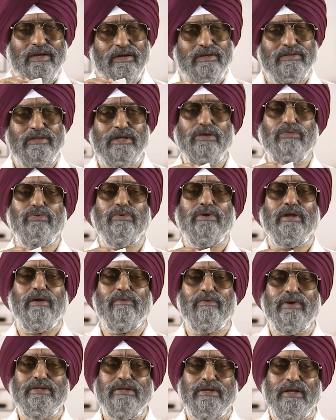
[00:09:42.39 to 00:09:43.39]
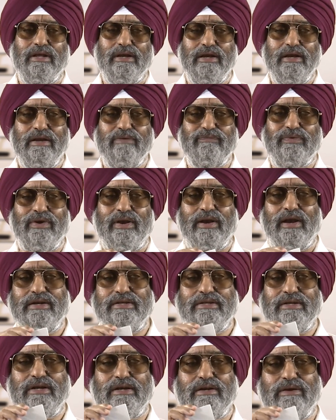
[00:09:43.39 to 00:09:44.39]
And this would give us an infinite
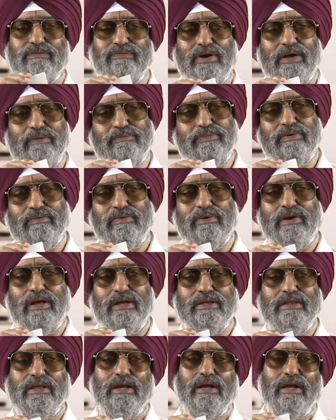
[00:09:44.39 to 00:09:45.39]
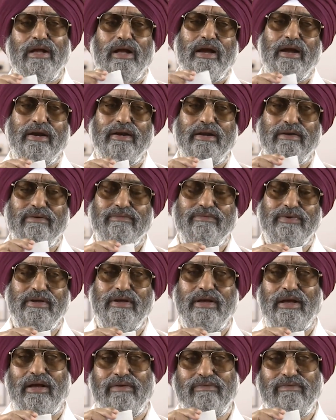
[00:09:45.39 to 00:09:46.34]
set of hyperbolas and we